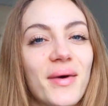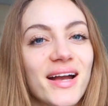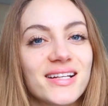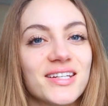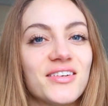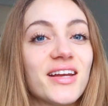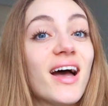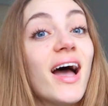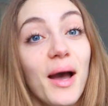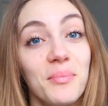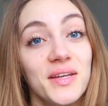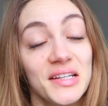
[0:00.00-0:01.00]
bacteria
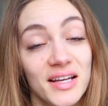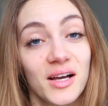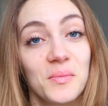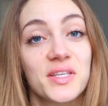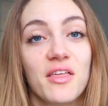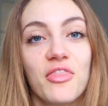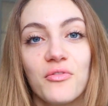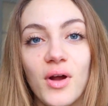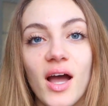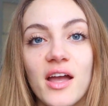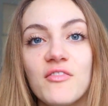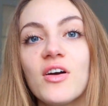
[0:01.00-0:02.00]
happy and helps it
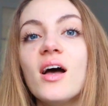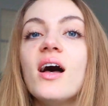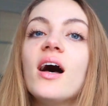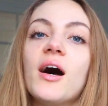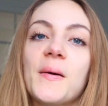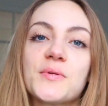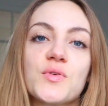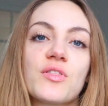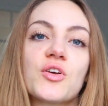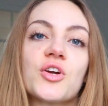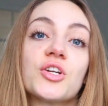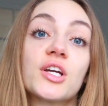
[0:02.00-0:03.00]
thrive, helps
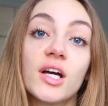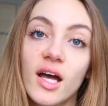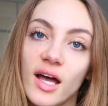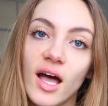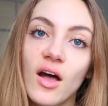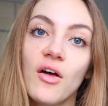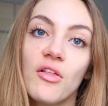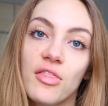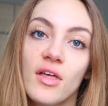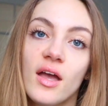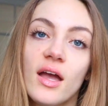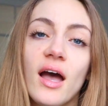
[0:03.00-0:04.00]
with good gut
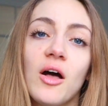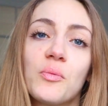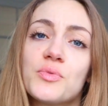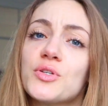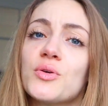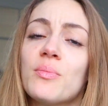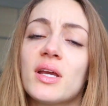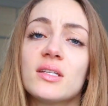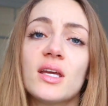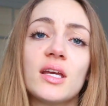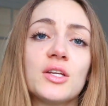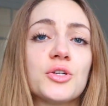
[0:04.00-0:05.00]
health, helps you
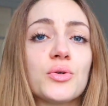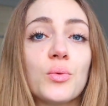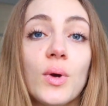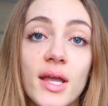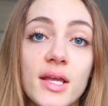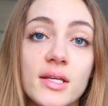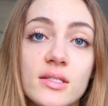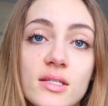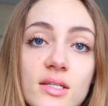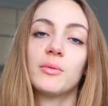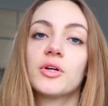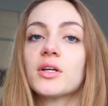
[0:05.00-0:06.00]
maintain your weight.
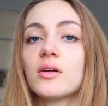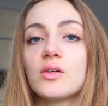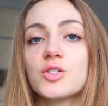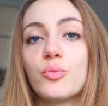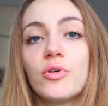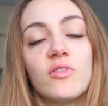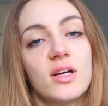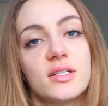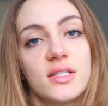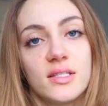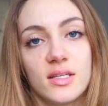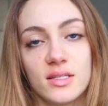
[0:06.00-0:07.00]
Fiber can also prevent
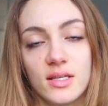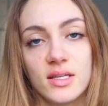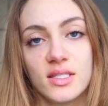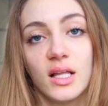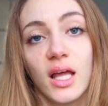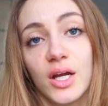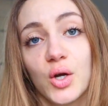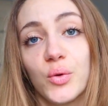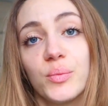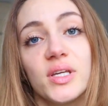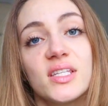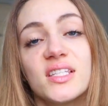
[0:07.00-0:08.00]
diseases like
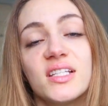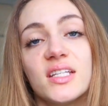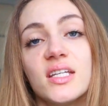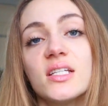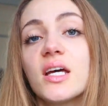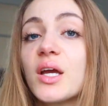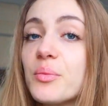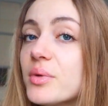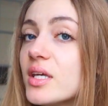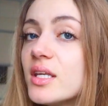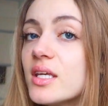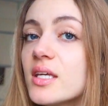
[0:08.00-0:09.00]
obesity,
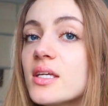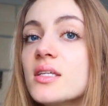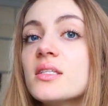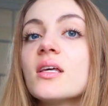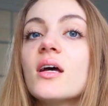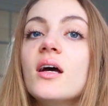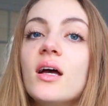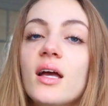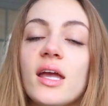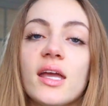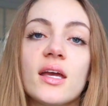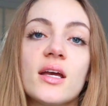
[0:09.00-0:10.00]
diabetes,
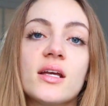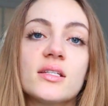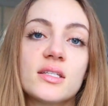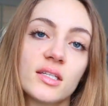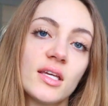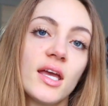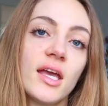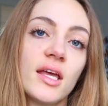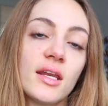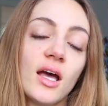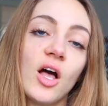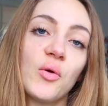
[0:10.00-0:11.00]
and
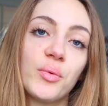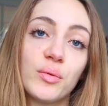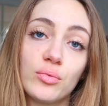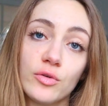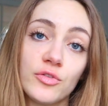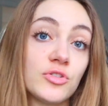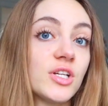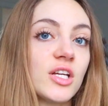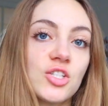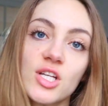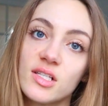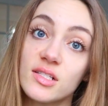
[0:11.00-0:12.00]
can help improve your
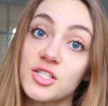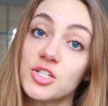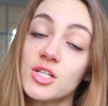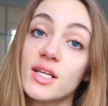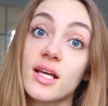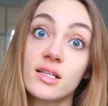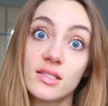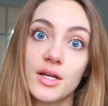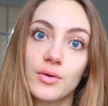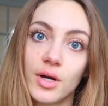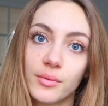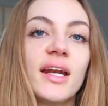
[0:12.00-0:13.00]
digestion,
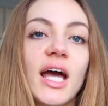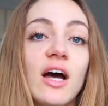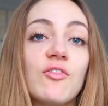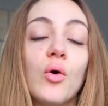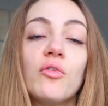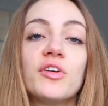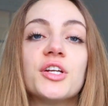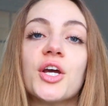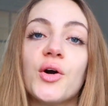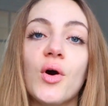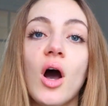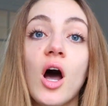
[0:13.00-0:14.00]
etc. And I have a whole
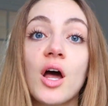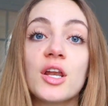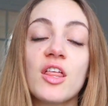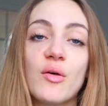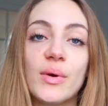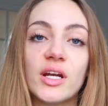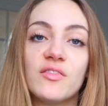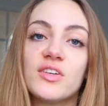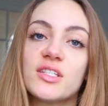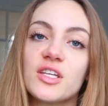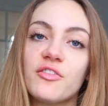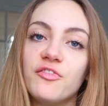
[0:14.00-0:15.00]
video on the
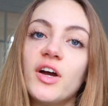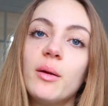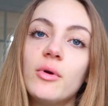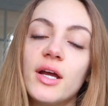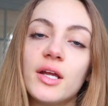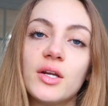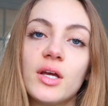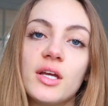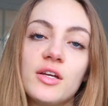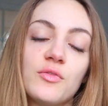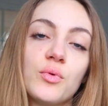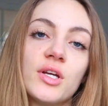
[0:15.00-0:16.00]
benefits of fiber and
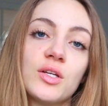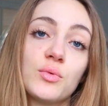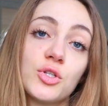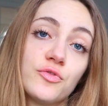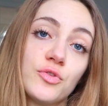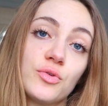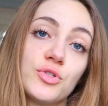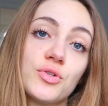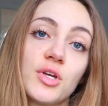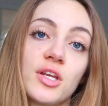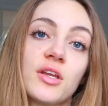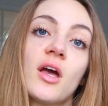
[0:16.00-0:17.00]
in which foods
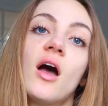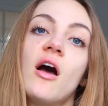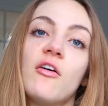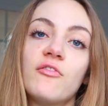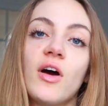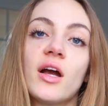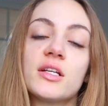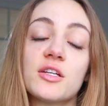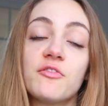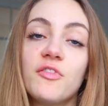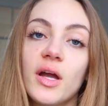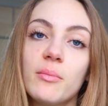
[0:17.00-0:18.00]
you can find
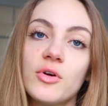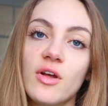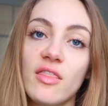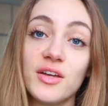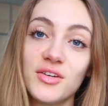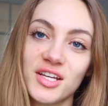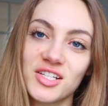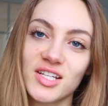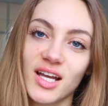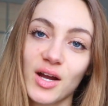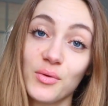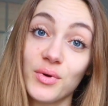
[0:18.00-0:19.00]
fiber that you can
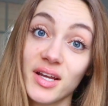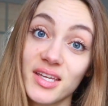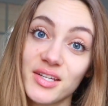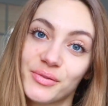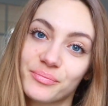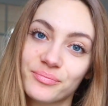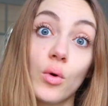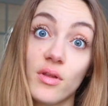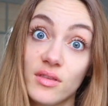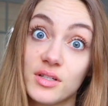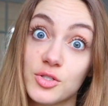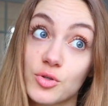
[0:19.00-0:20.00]
check out right here or
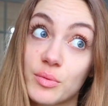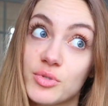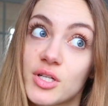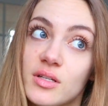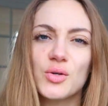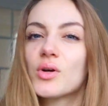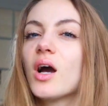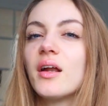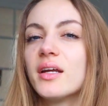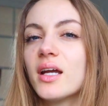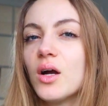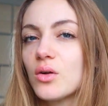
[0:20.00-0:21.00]
in the description. So
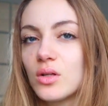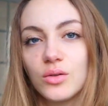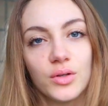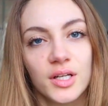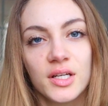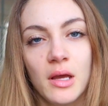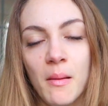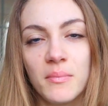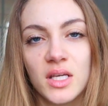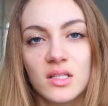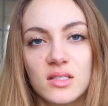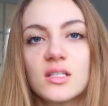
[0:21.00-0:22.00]
cutting out gluten
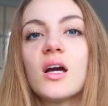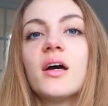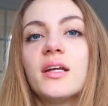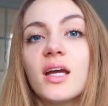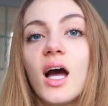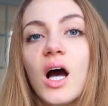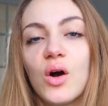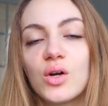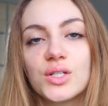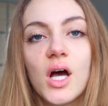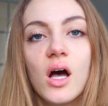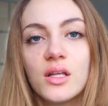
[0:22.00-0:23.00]
means cutting
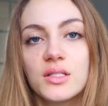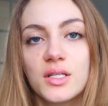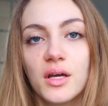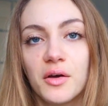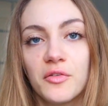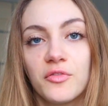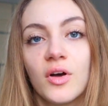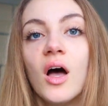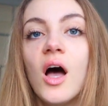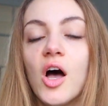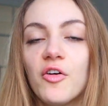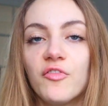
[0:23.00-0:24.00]
out tons of
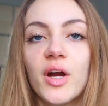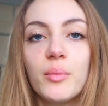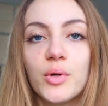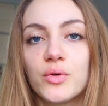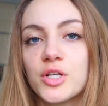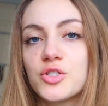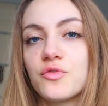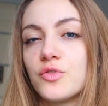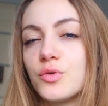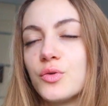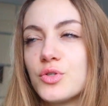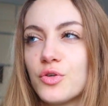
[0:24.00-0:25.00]
fiber-rich
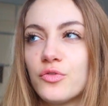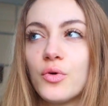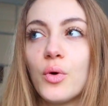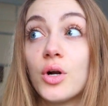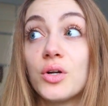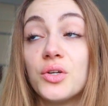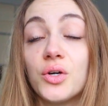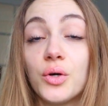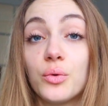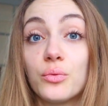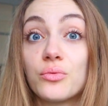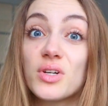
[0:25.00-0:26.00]
foods for
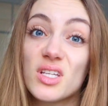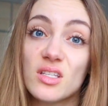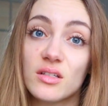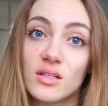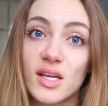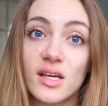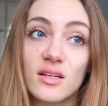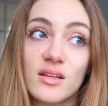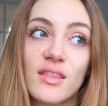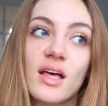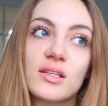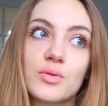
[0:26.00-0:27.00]
no reason, and
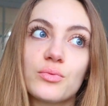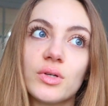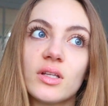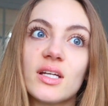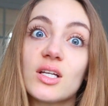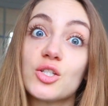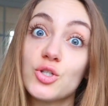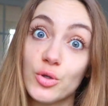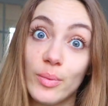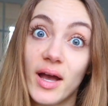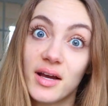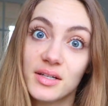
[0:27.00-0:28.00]
that's really
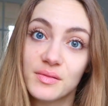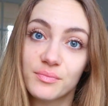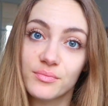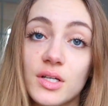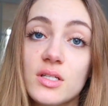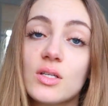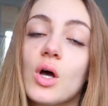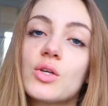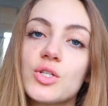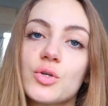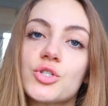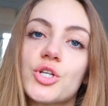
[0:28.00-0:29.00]
too bad. Studies
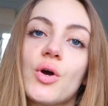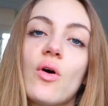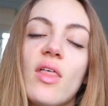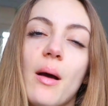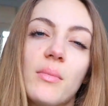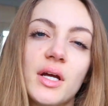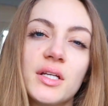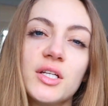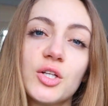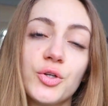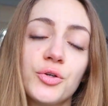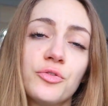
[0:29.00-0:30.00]
also show that
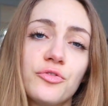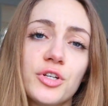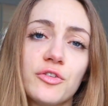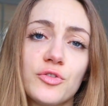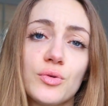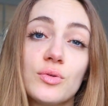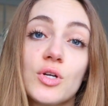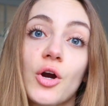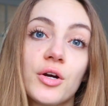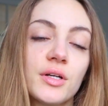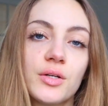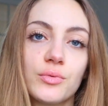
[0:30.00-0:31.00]
many gluten-free foods
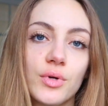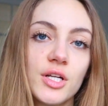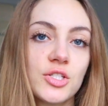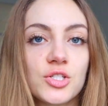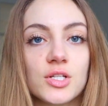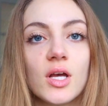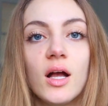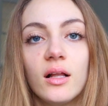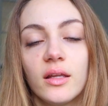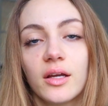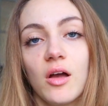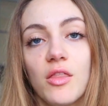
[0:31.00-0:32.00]
aren't enriched
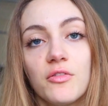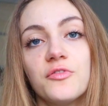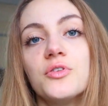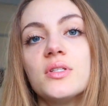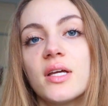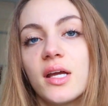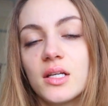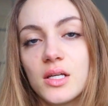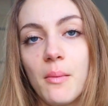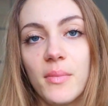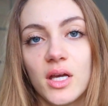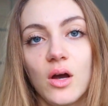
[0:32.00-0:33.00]
like other foods
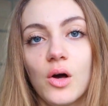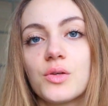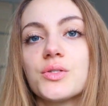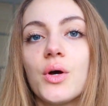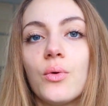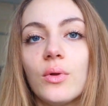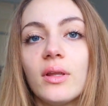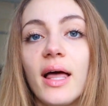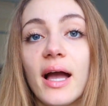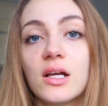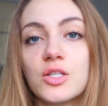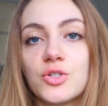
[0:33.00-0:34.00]
and may also
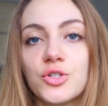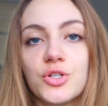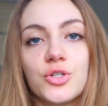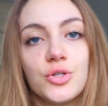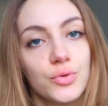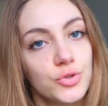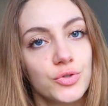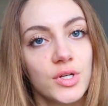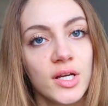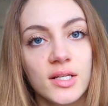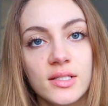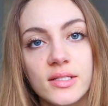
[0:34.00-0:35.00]
lack certain
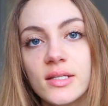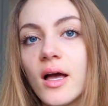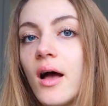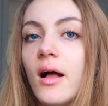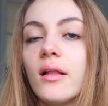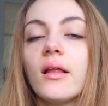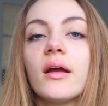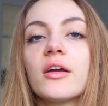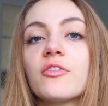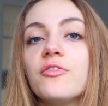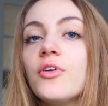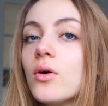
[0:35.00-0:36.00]
nutrients
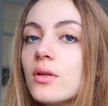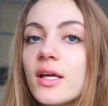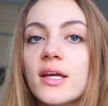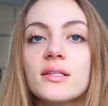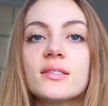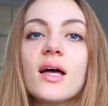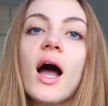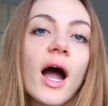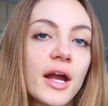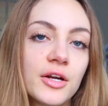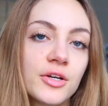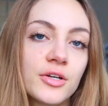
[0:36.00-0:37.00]
like folates,
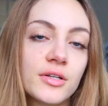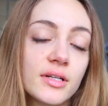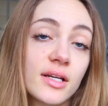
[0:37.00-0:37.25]
iron,